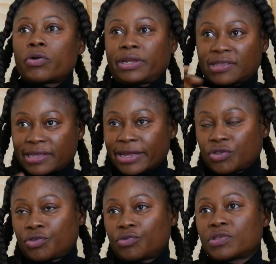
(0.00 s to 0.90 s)
on the
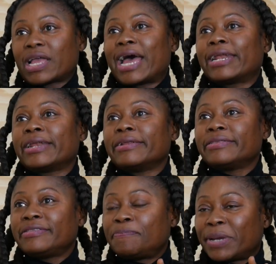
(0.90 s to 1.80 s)
status
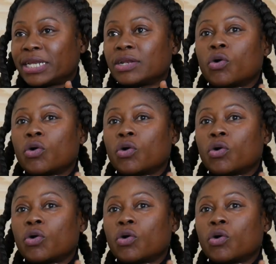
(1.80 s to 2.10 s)
and depending